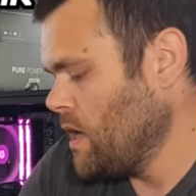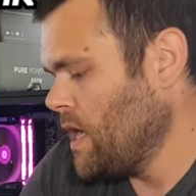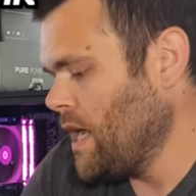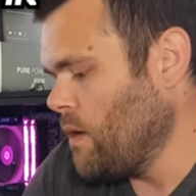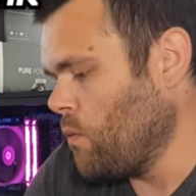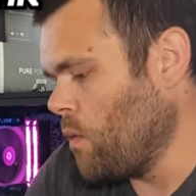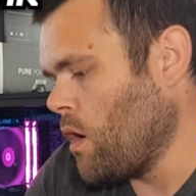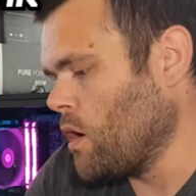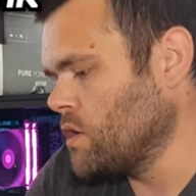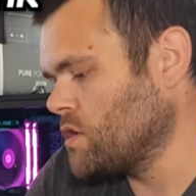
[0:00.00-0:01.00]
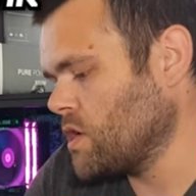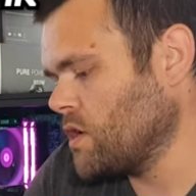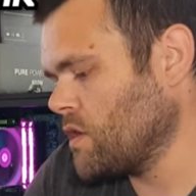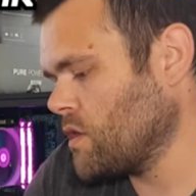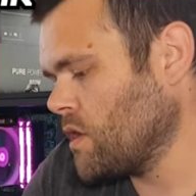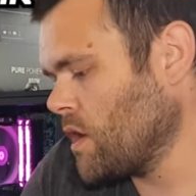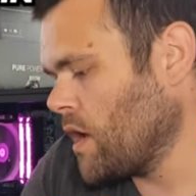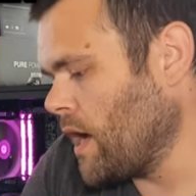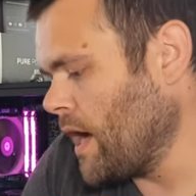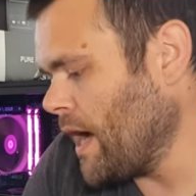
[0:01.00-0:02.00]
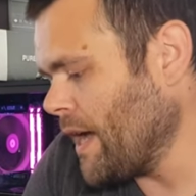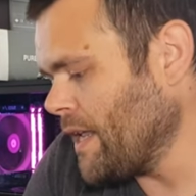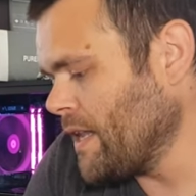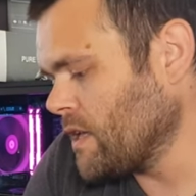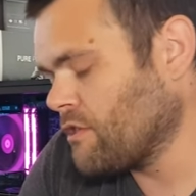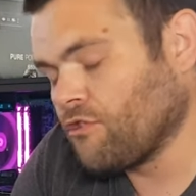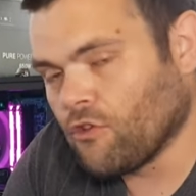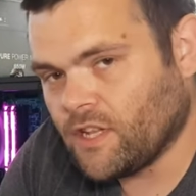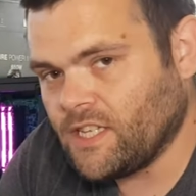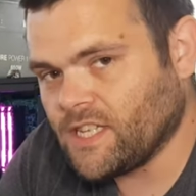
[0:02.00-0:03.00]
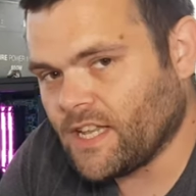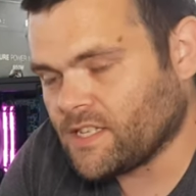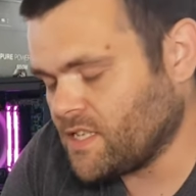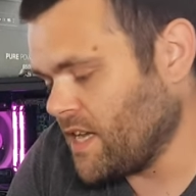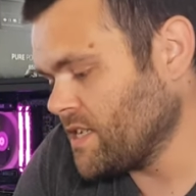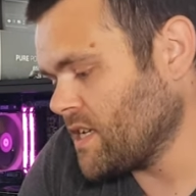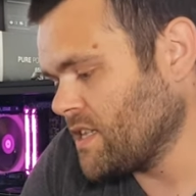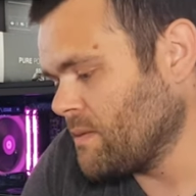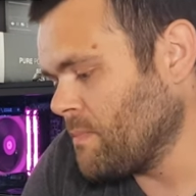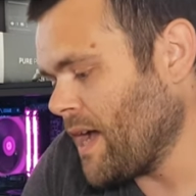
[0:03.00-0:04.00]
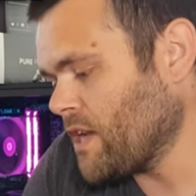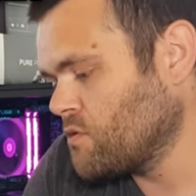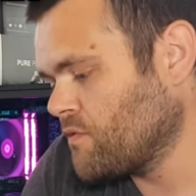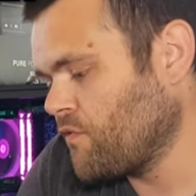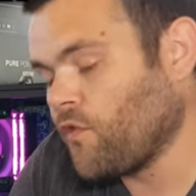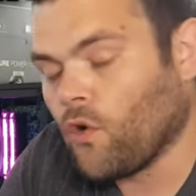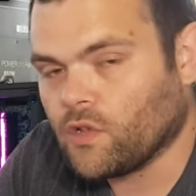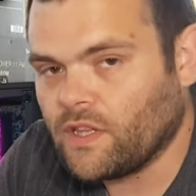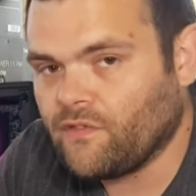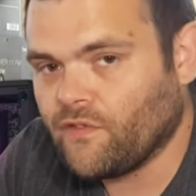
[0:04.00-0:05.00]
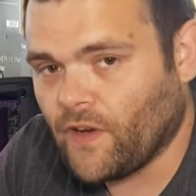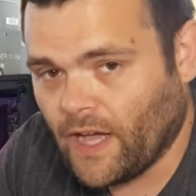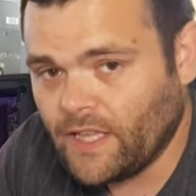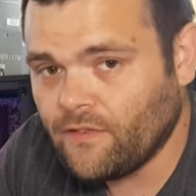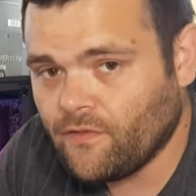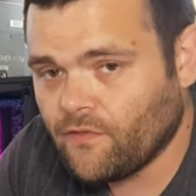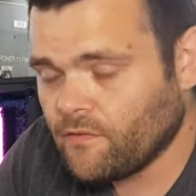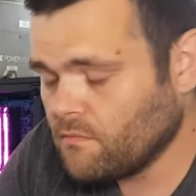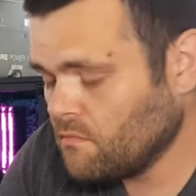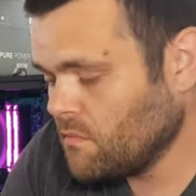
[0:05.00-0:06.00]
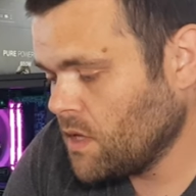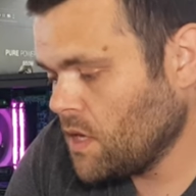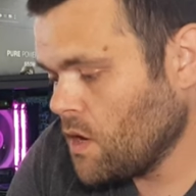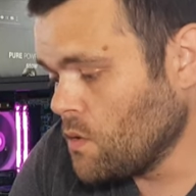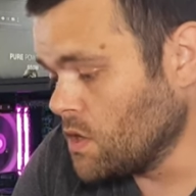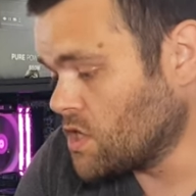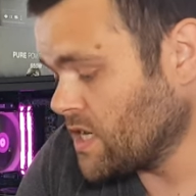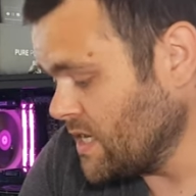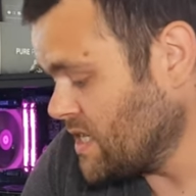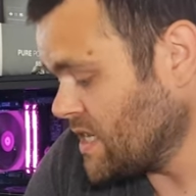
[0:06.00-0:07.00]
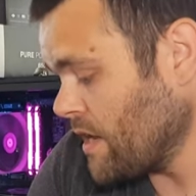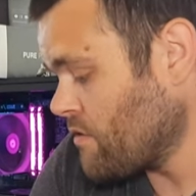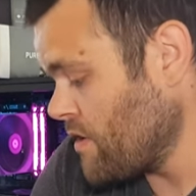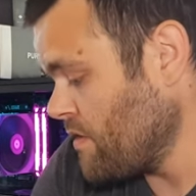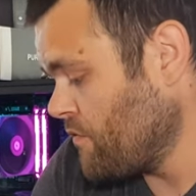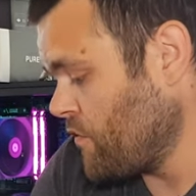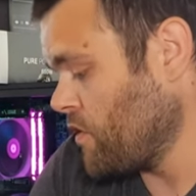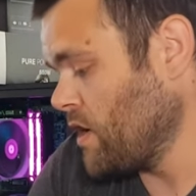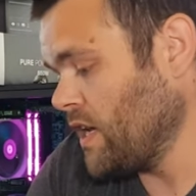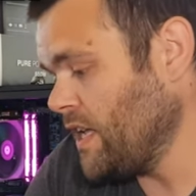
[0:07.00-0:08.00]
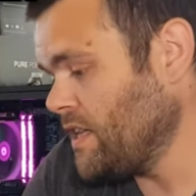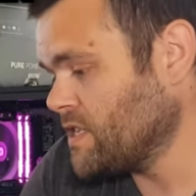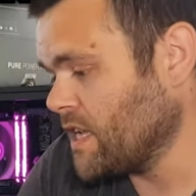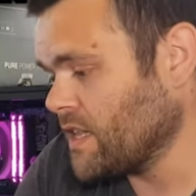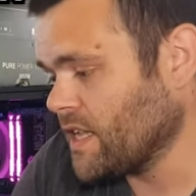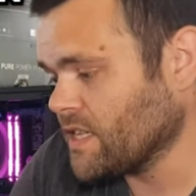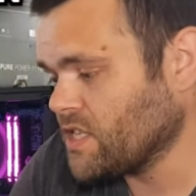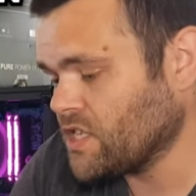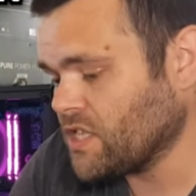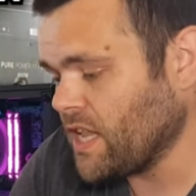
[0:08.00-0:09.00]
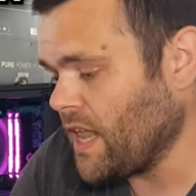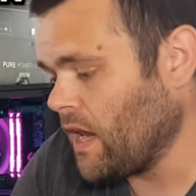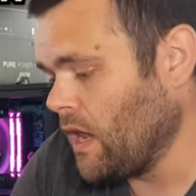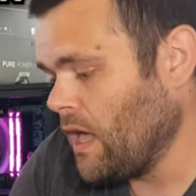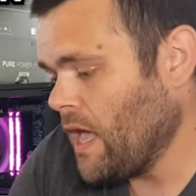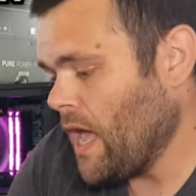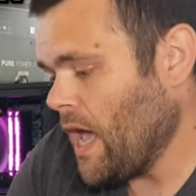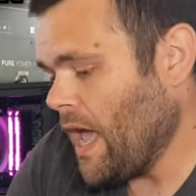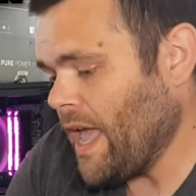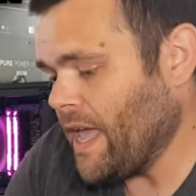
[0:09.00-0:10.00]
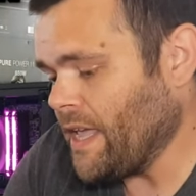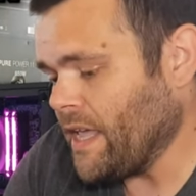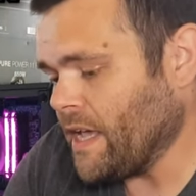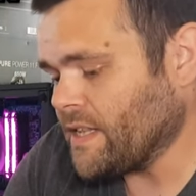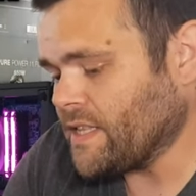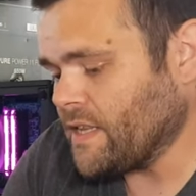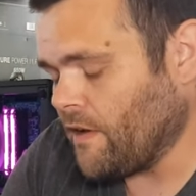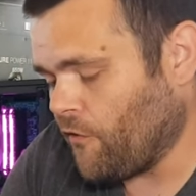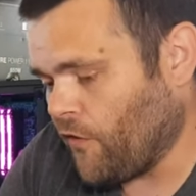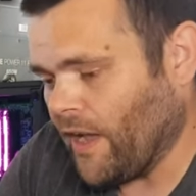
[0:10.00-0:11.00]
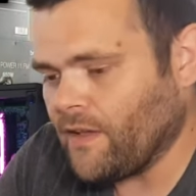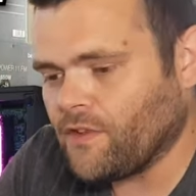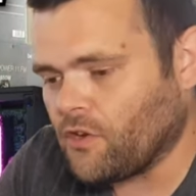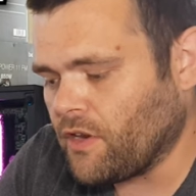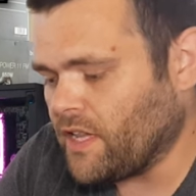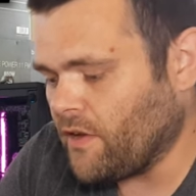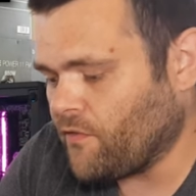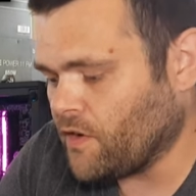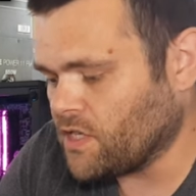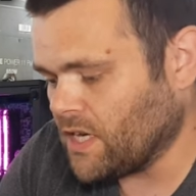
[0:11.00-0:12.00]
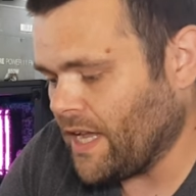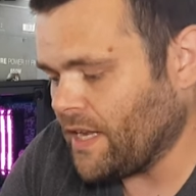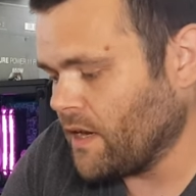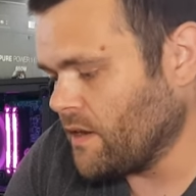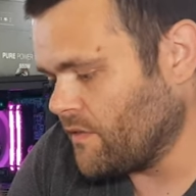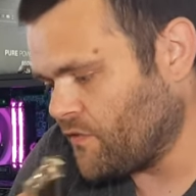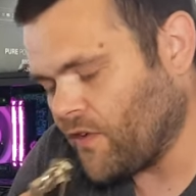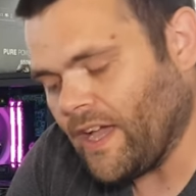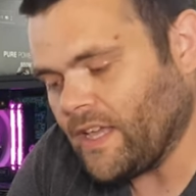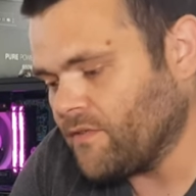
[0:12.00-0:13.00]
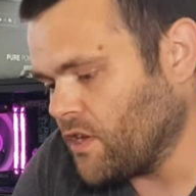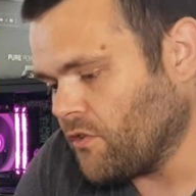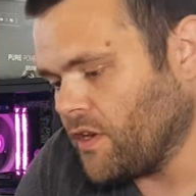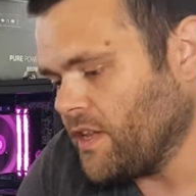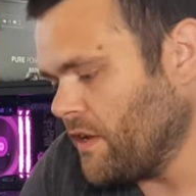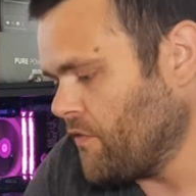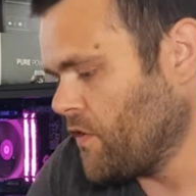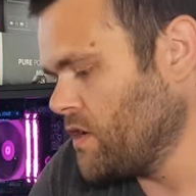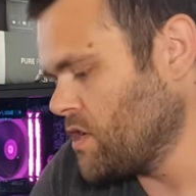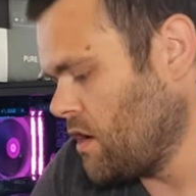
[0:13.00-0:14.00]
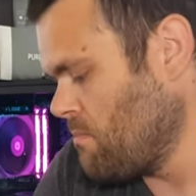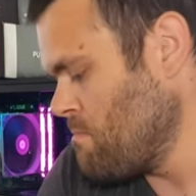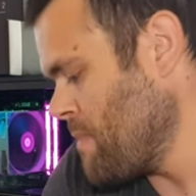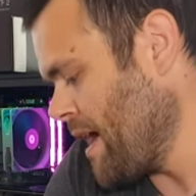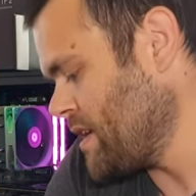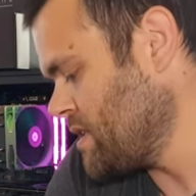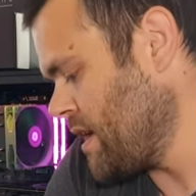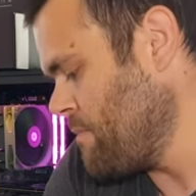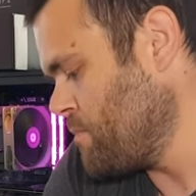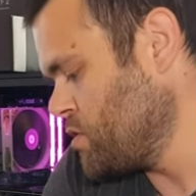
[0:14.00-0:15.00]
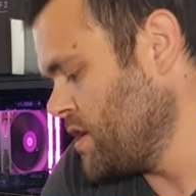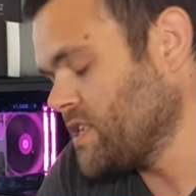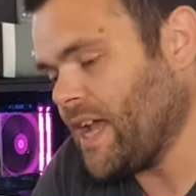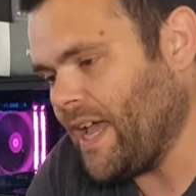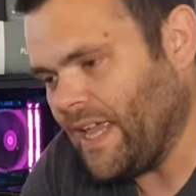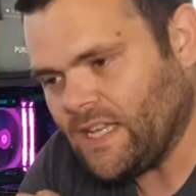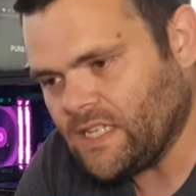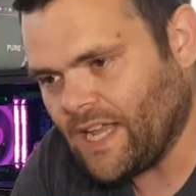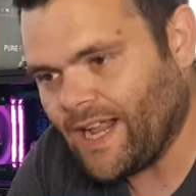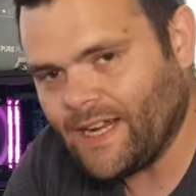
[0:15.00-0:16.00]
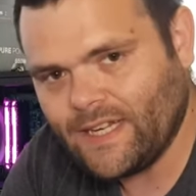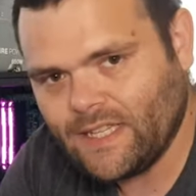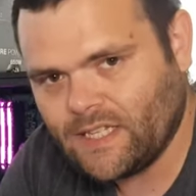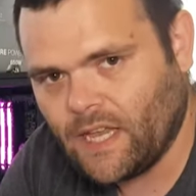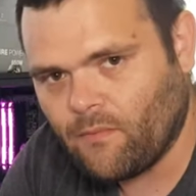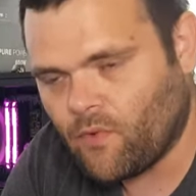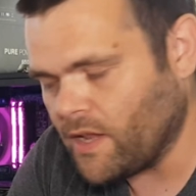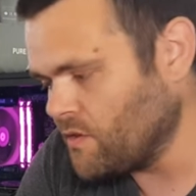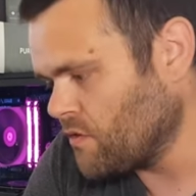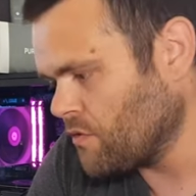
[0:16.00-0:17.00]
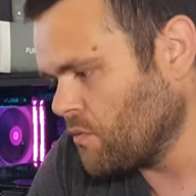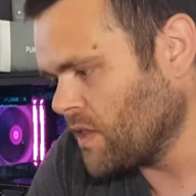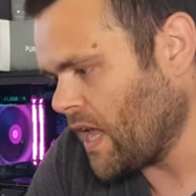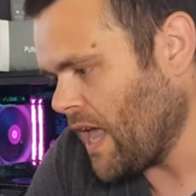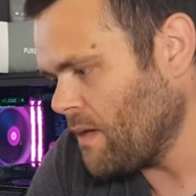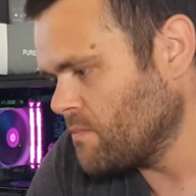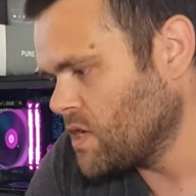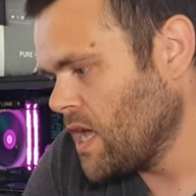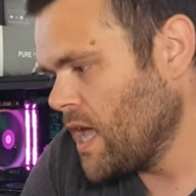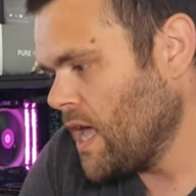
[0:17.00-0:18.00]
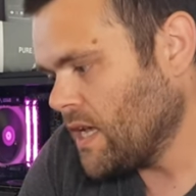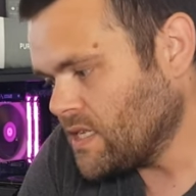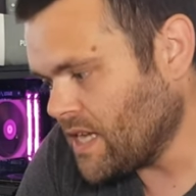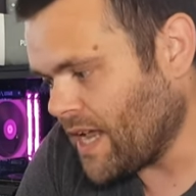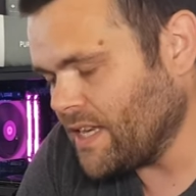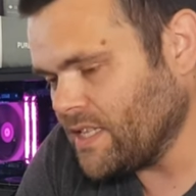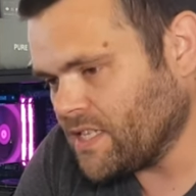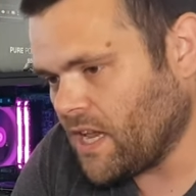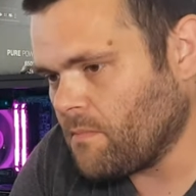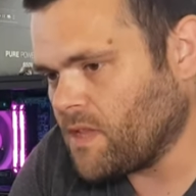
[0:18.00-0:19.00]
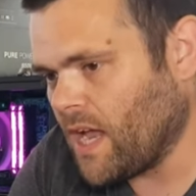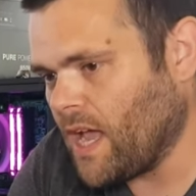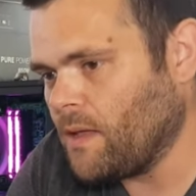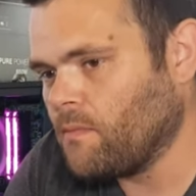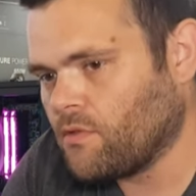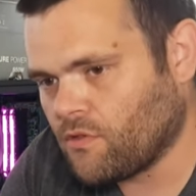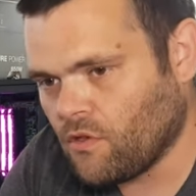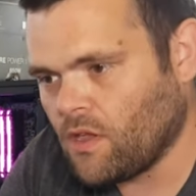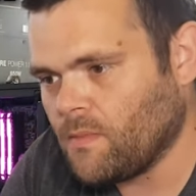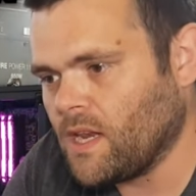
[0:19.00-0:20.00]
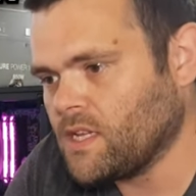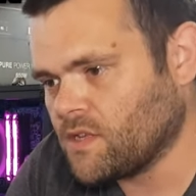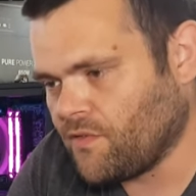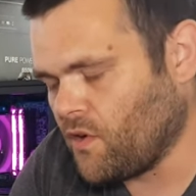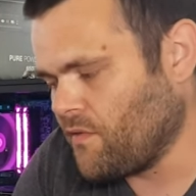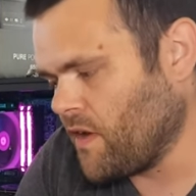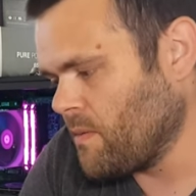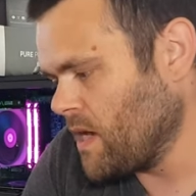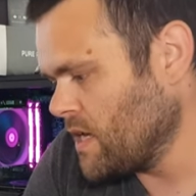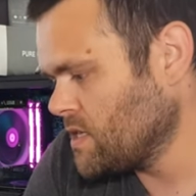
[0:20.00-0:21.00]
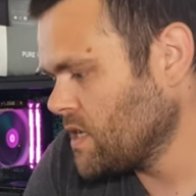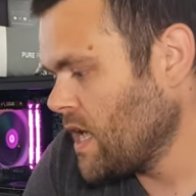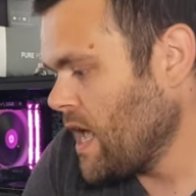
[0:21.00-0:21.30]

it was... Uh, idle at thirty Celsius and the max was forty-five, which, considering for a heatsink, that's still a, a five degree difference on idle and a five degree difference on max temperatures. Exactly the same run through with the games, exactly the same time, thirty minutes to forty-five minutes.